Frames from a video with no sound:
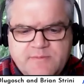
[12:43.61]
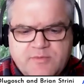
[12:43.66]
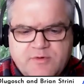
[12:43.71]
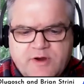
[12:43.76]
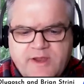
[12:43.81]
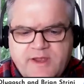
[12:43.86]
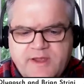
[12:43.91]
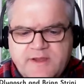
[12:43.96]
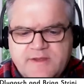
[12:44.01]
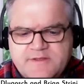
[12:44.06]

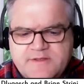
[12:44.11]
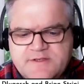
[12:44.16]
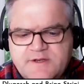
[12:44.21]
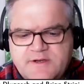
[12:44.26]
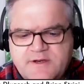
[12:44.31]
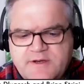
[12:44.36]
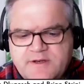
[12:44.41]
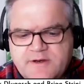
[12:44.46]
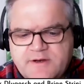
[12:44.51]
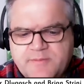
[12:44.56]
brands
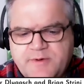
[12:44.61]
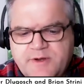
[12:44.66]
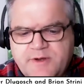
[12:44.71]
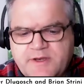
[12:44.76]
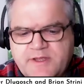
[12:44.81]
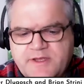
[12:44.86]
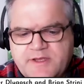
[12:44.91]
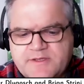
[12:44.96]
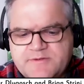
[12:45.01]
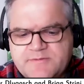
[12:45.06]
on our
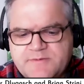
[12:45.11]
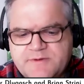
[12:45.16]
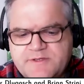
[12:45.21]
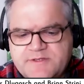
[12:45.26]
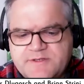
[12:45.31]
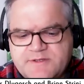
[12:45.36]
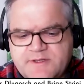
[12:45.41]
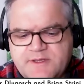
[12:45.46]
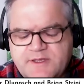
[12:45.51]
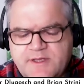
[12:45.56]
podcast
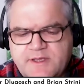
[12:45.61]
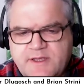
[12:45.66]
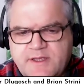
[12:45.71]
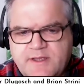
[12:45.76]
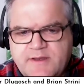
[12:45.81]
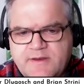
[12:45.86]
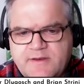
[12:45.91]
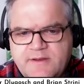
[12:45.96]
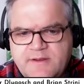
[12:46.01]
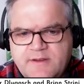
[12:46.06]
recently,
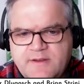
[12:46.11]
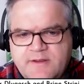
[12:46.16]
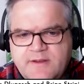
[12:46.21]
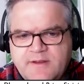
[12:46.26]
and